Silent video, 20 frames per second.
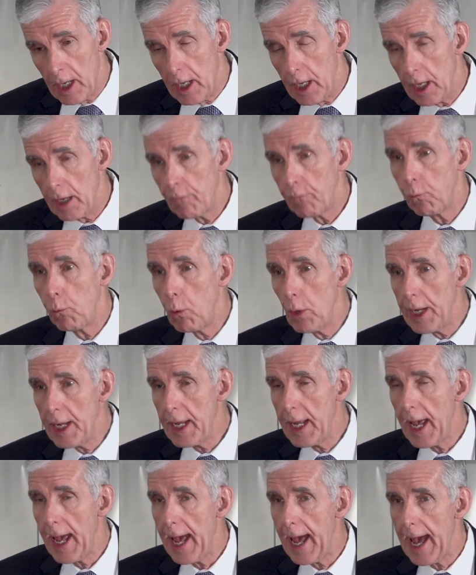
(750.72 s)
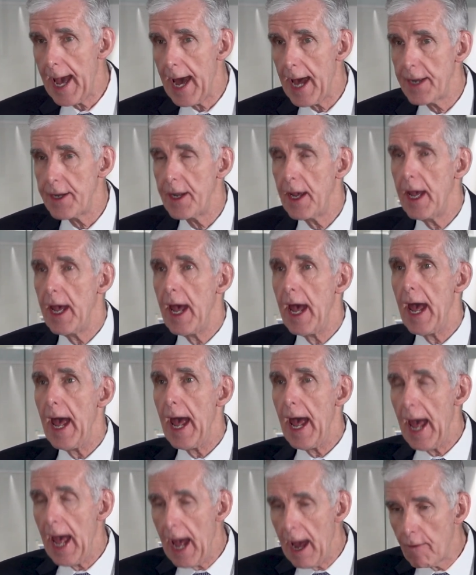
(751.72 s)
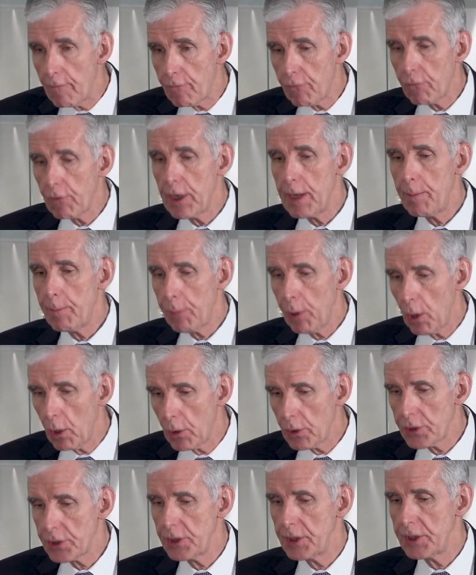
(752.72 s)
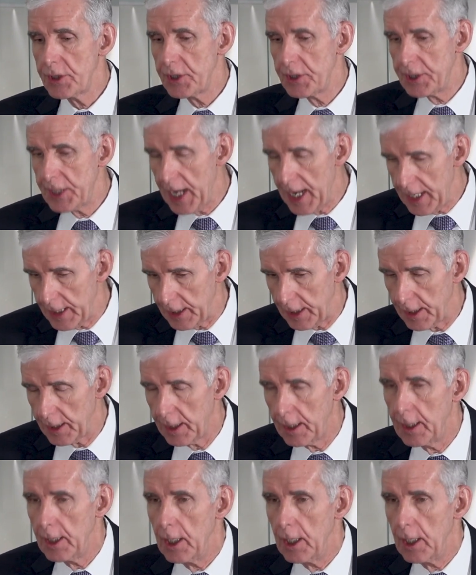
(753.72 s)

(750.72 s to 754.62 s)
If we had every person's data